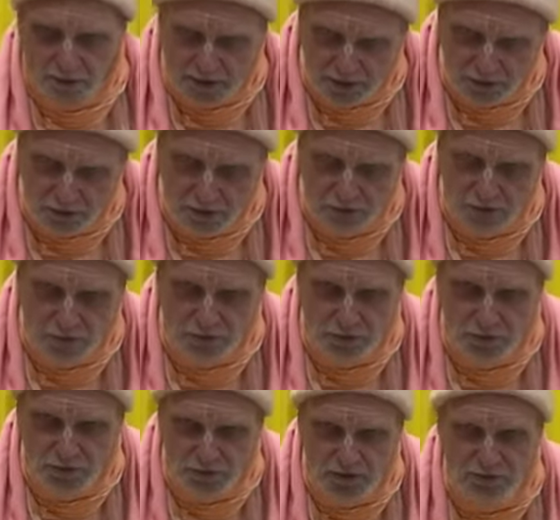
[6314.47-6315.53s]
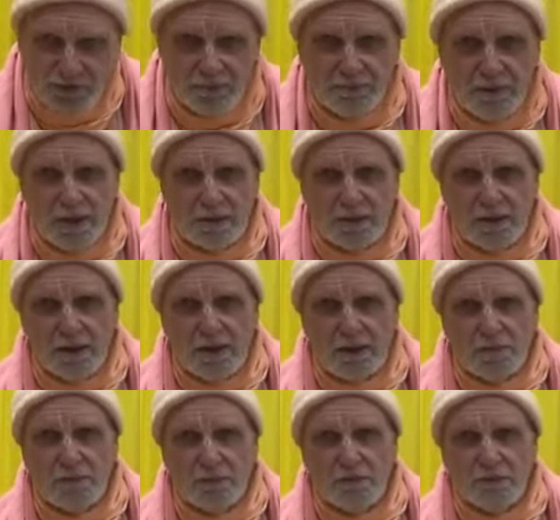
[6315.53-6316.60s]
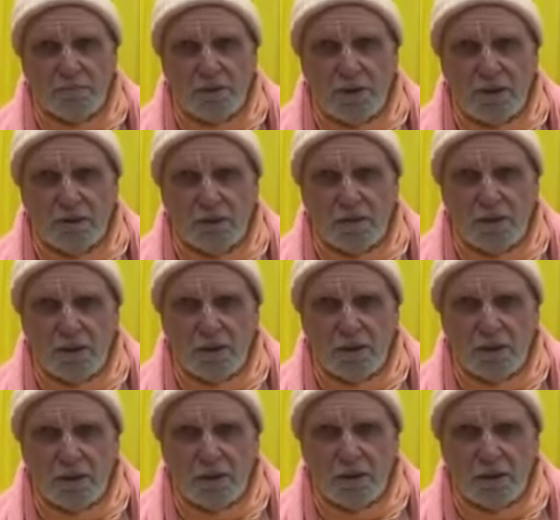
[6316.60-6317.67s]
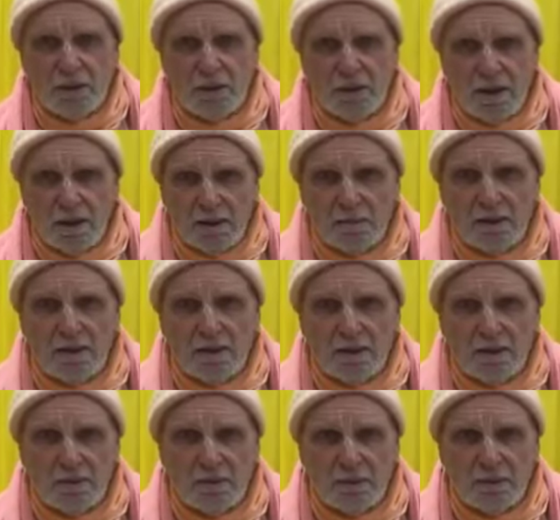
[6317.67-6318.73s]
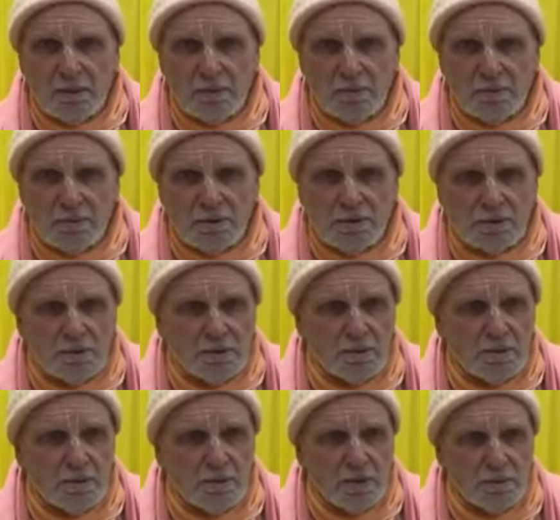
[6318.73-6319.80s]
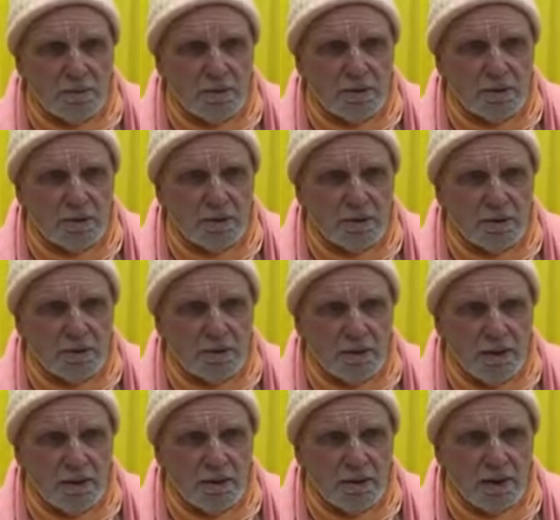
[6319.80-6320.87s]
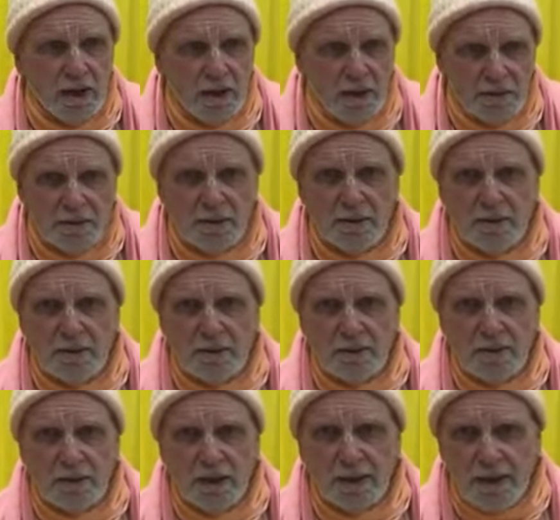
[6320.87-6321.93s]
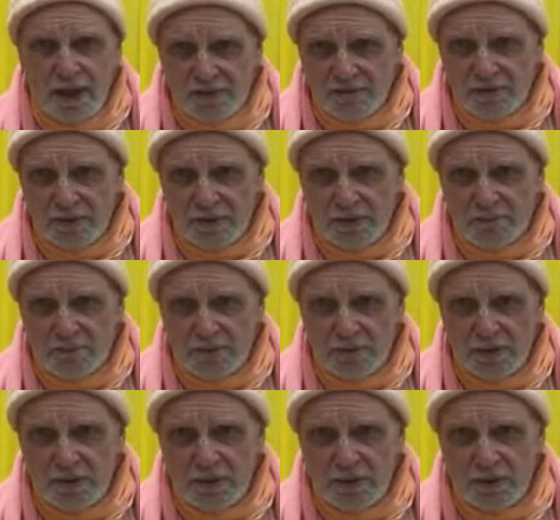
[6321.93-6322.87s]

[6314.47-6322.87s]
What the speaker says: Then you'll want to give up that Gyan yoga path. Karma, what's it? Karma, Jnana Adi, Anavritam.